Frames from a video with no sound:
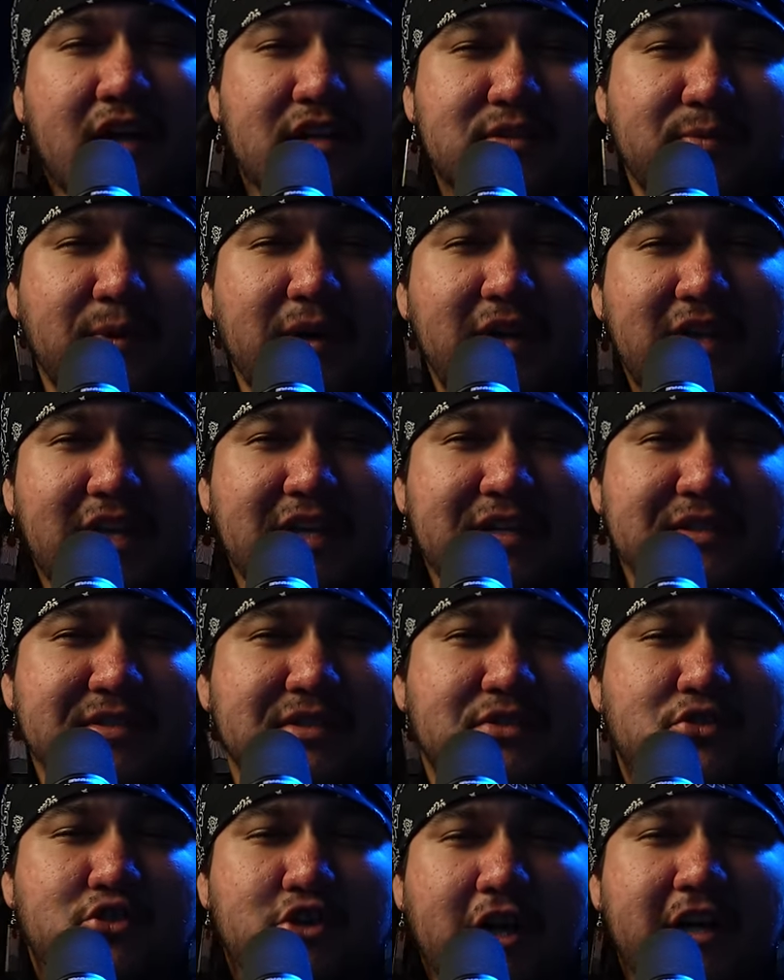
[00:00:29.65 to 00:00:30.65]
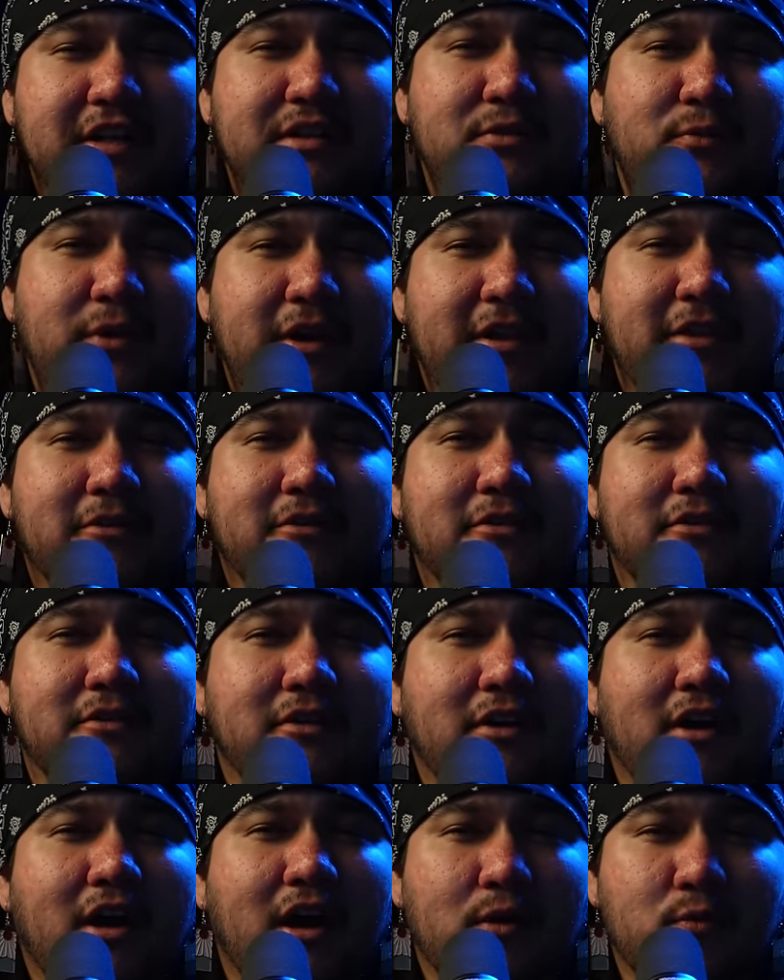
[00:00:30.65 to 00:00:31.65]
as well as trying to
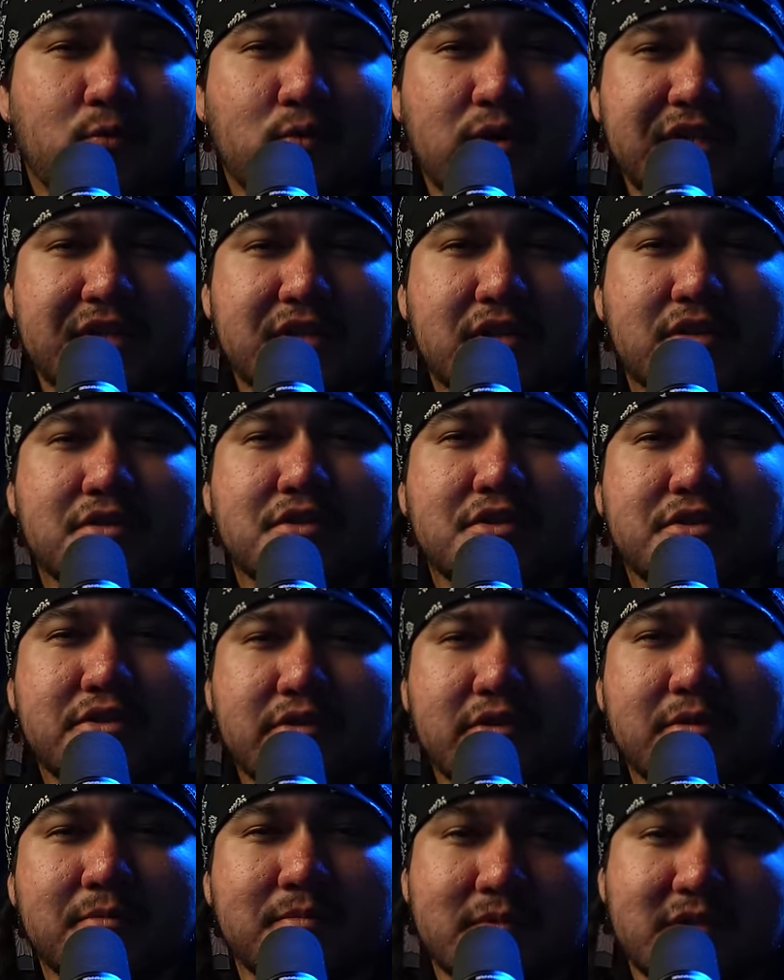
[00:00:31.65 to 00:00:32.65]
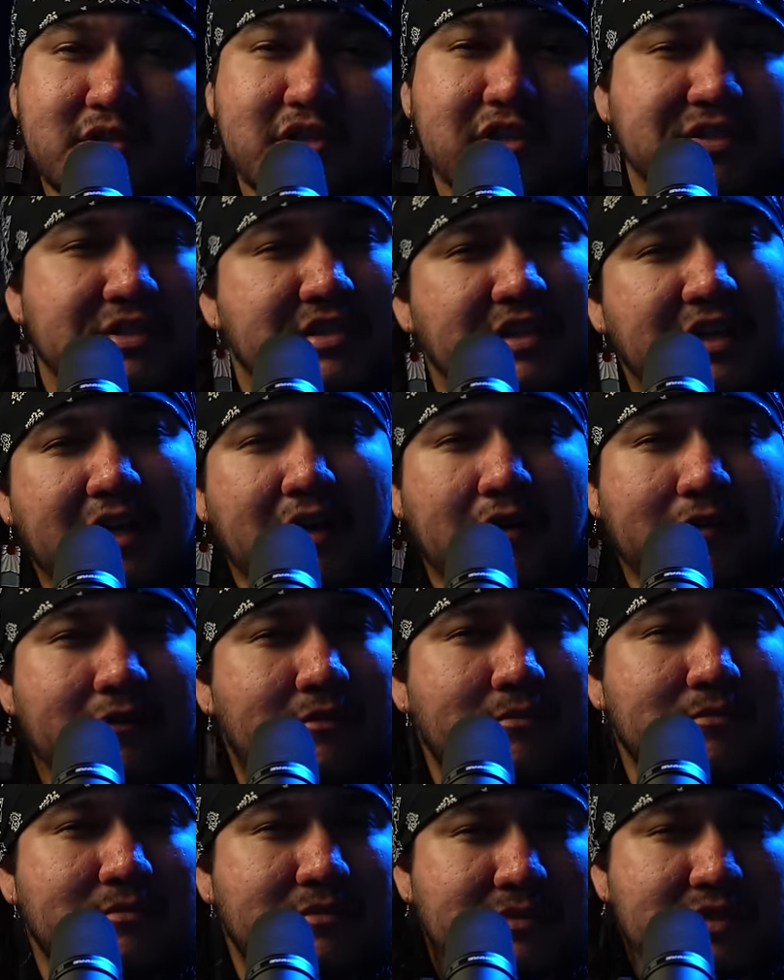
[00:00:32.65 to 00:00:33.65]
weather a winter storm just to get
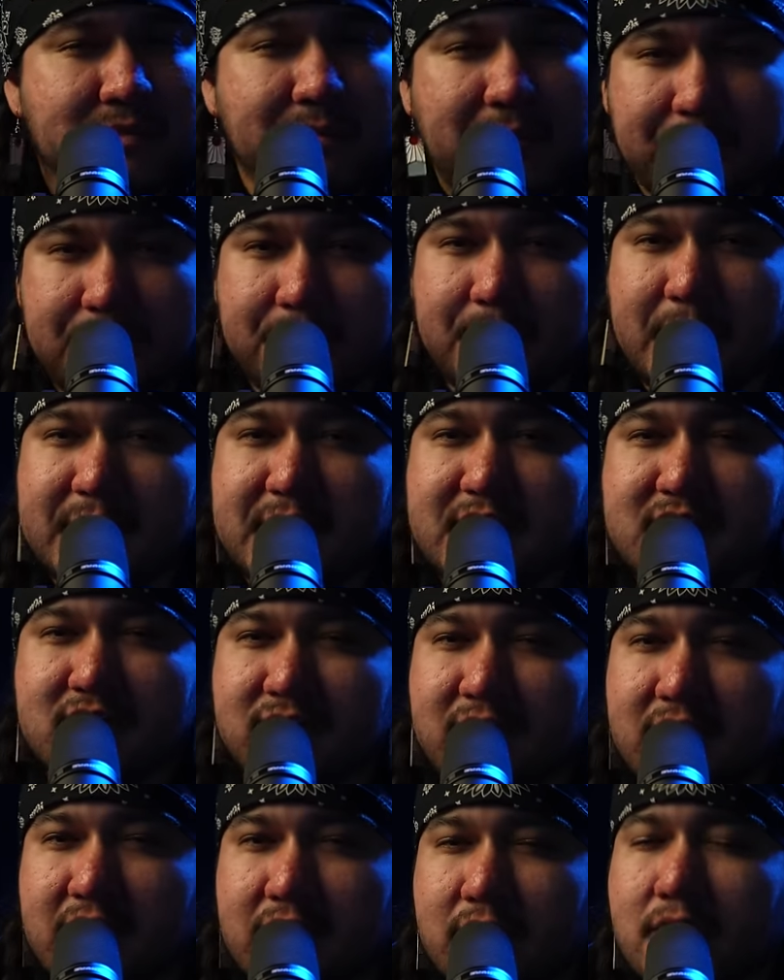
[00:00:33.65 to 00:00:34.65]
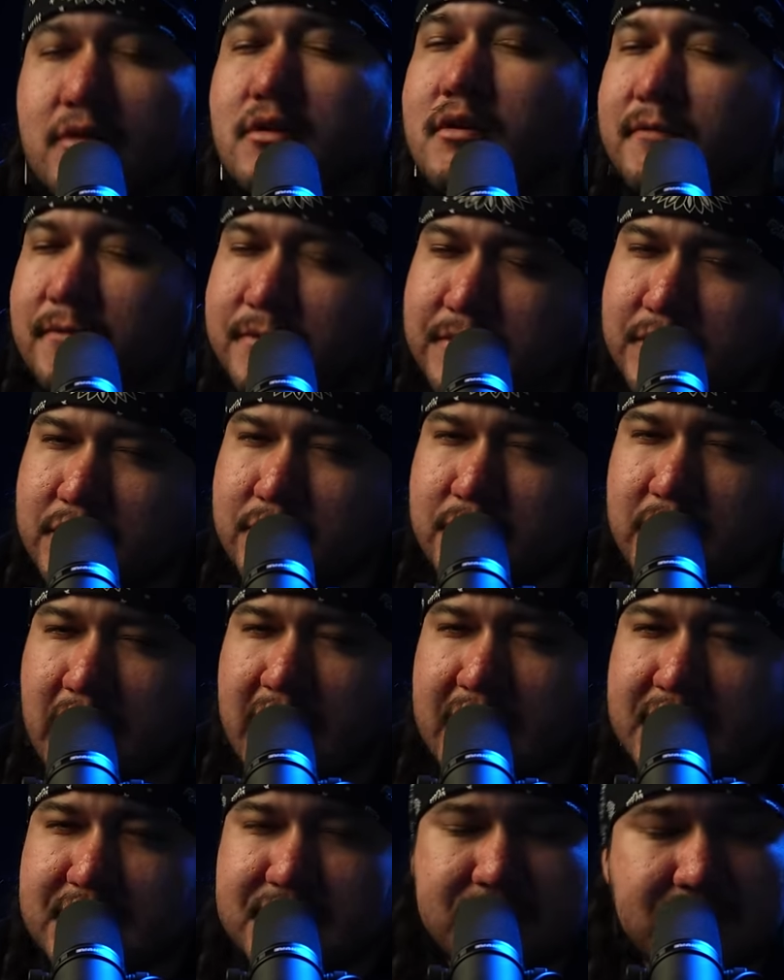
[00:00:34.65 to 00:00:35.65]
home to be able to make this video for you
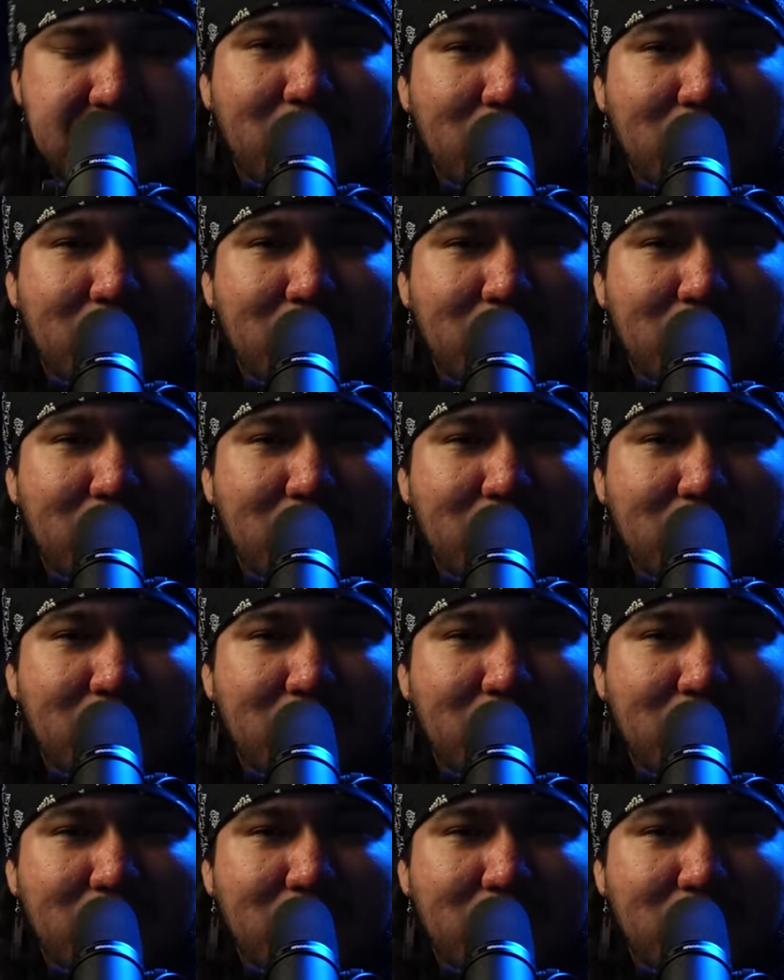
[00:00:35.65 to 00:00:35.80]
guys.